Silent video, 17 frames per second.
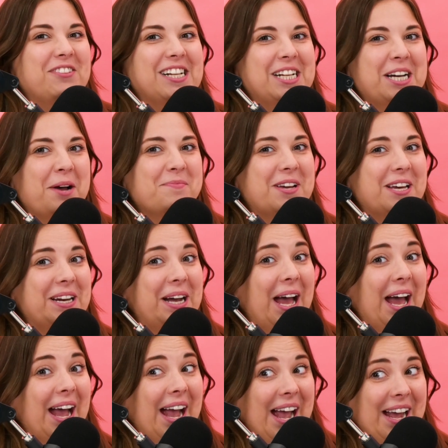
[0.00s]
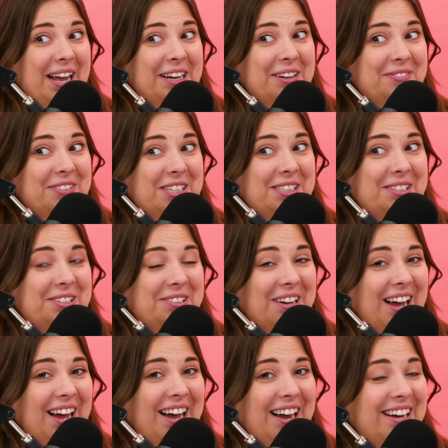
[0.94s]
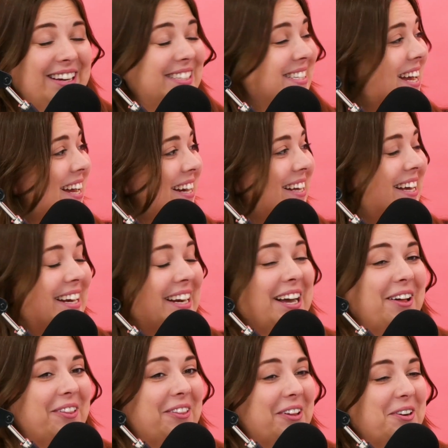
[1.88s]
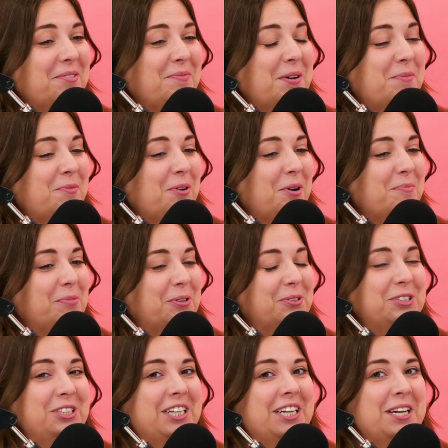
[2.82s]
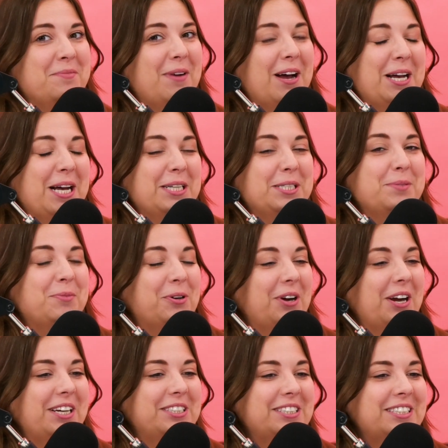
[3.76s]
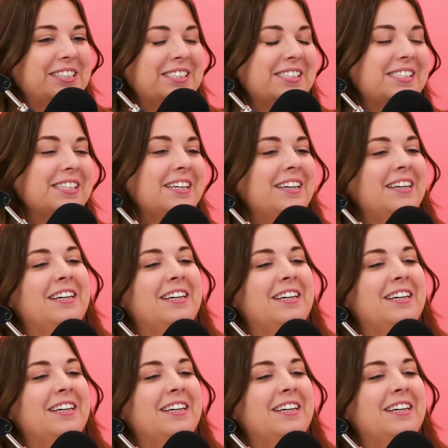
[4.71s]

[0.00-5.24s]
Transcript: I feel like I'm getting a hang of this, you guys, and getting a little bit more bougie in my aspirations.